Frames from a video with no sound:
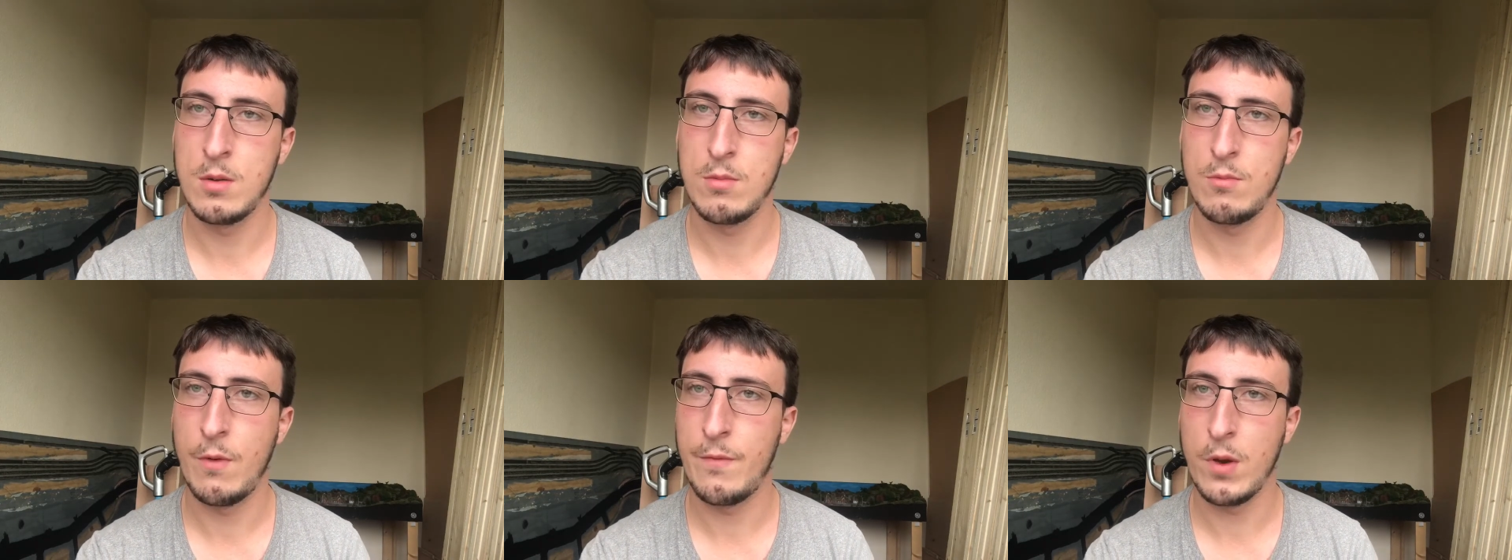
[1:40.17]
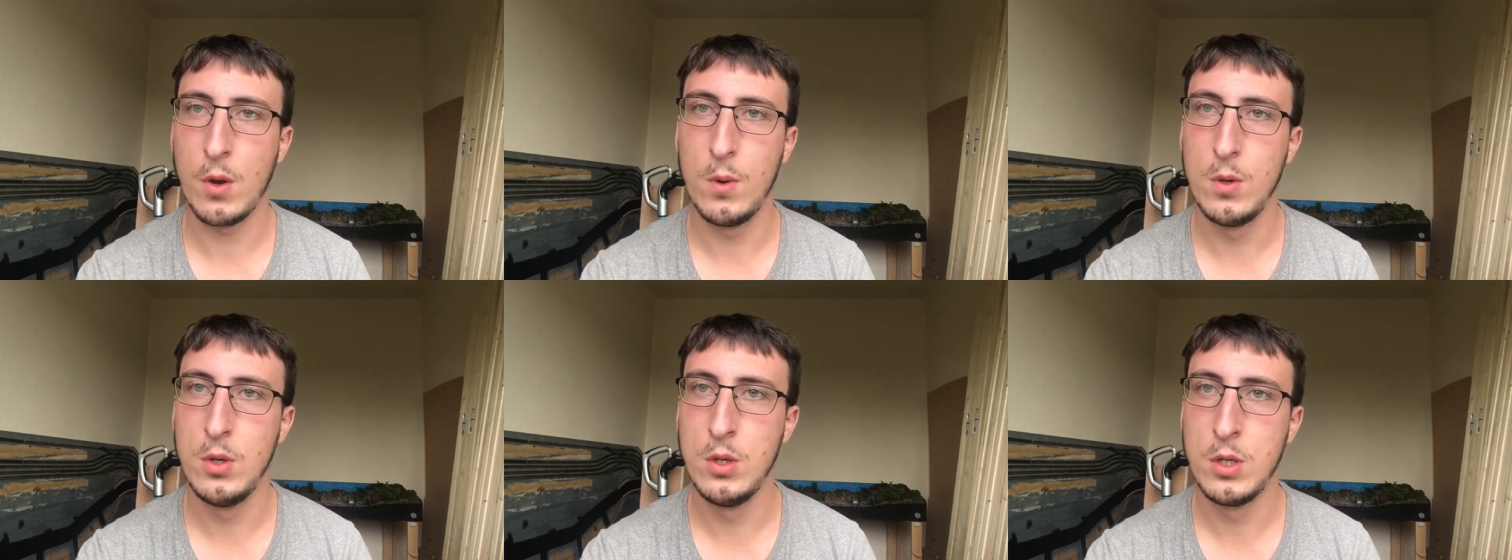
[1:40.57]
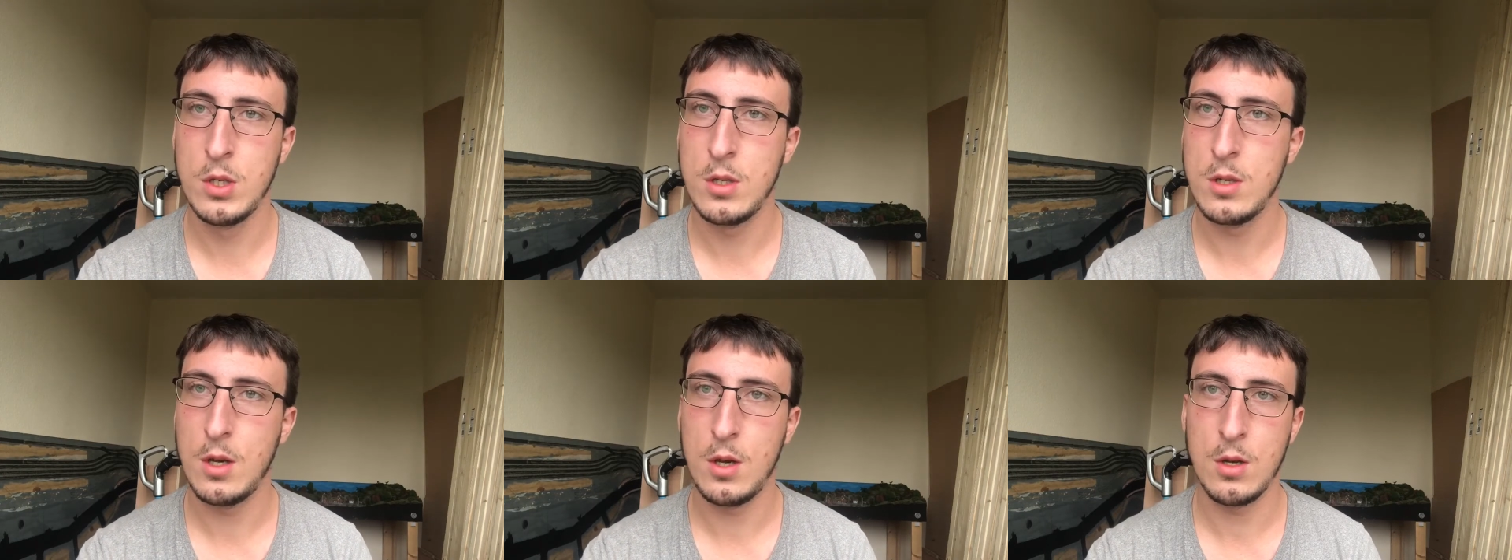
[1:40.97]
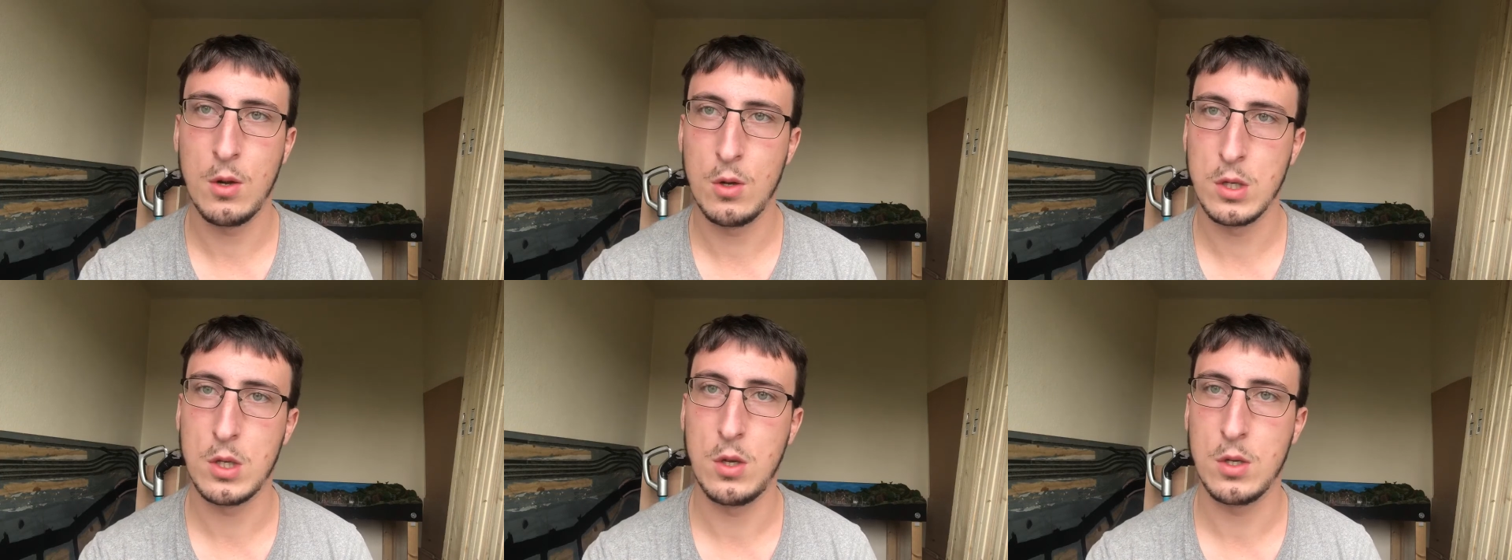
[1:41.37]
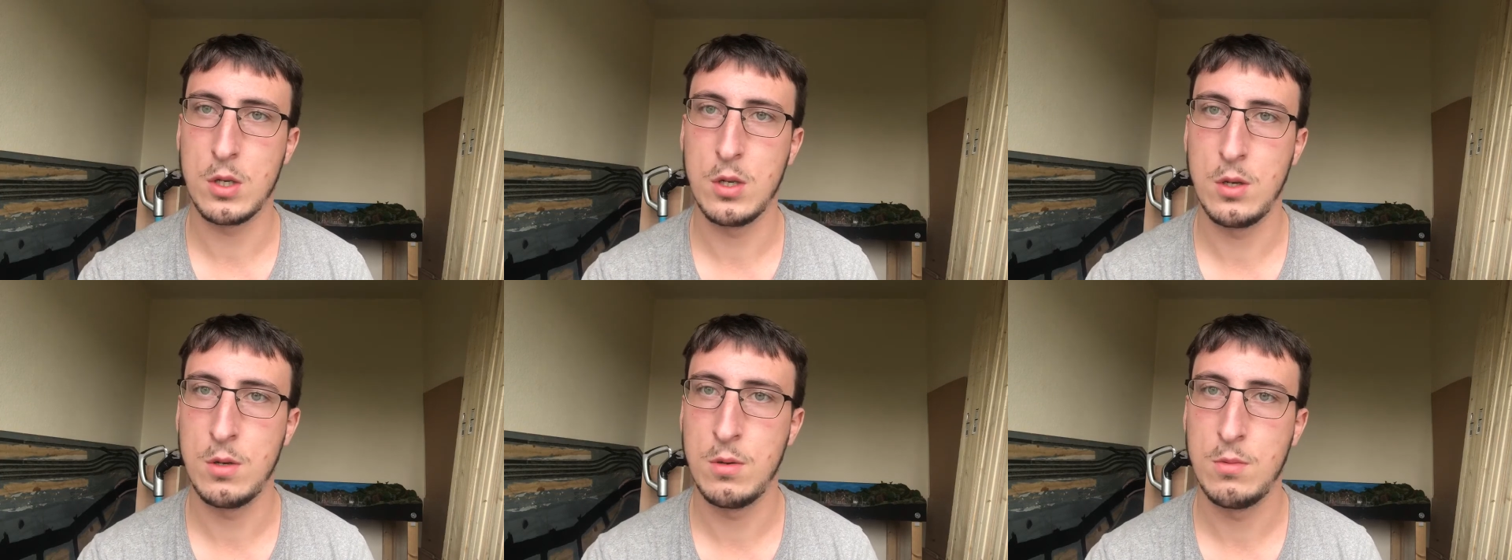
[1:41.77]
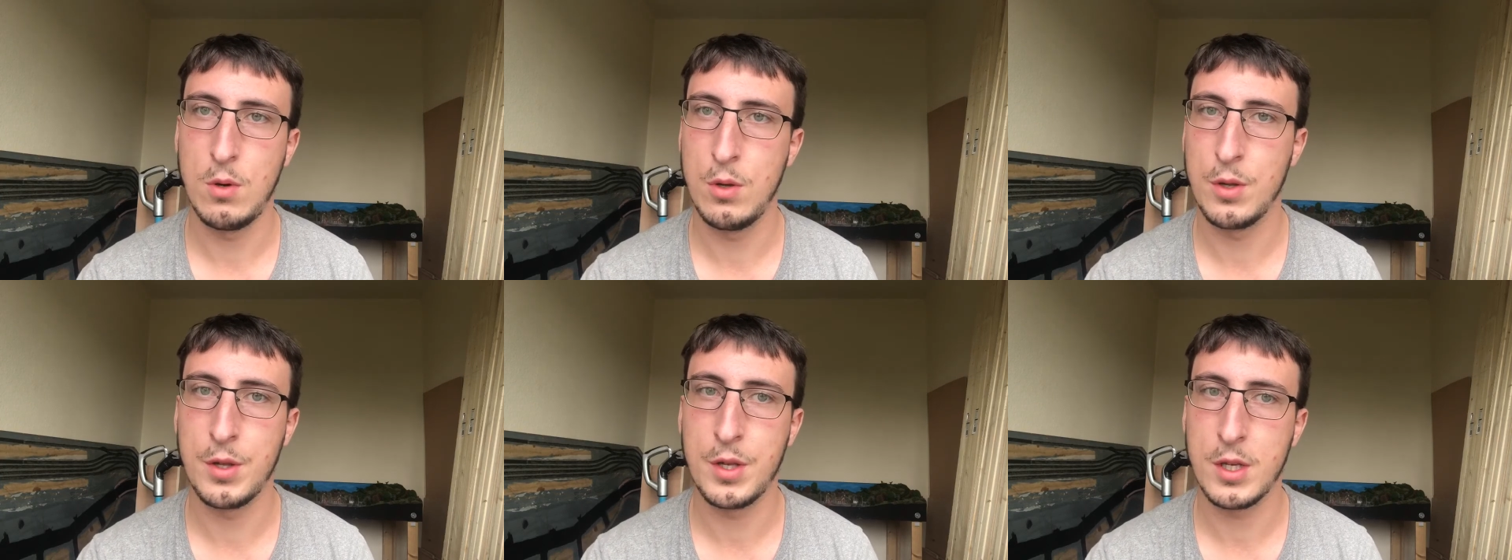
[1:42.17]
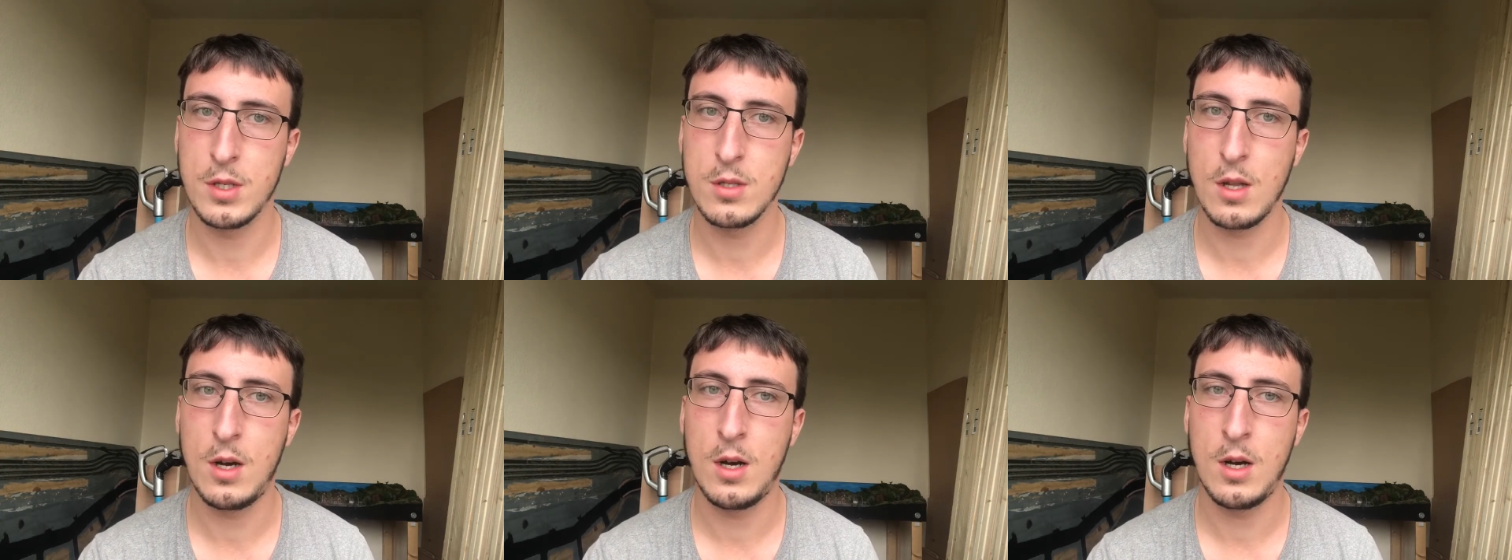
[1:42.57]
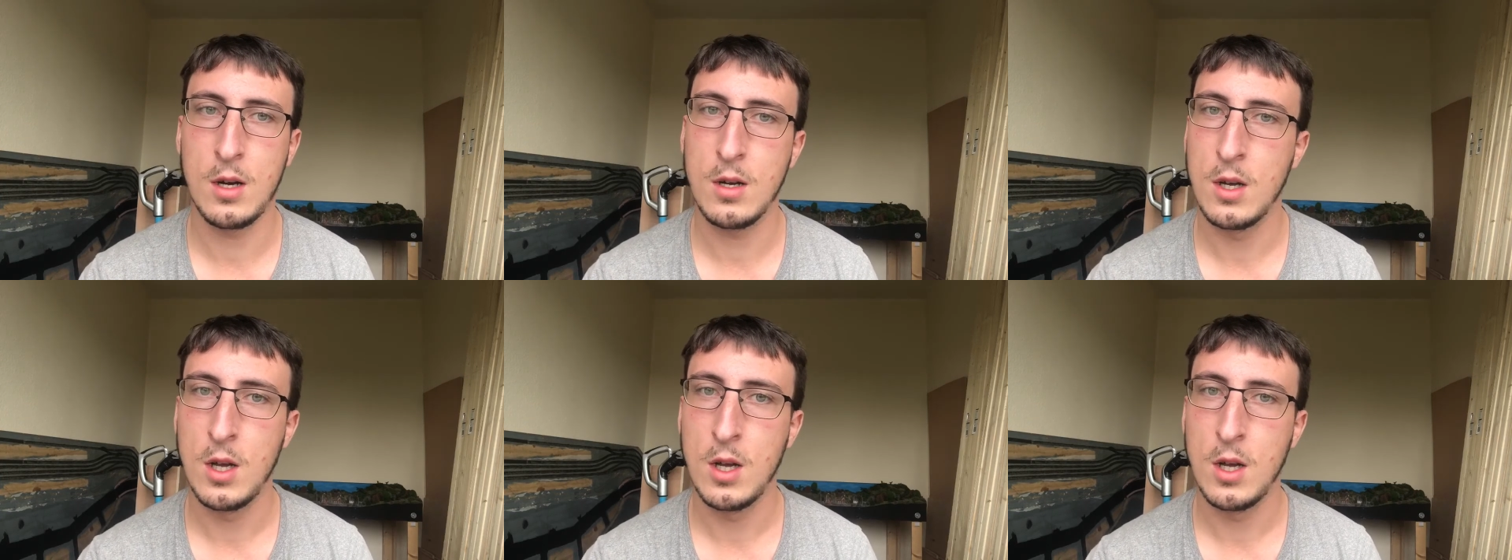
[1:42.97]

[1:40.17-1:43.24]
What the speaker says: reviews and all sorts of other things like that.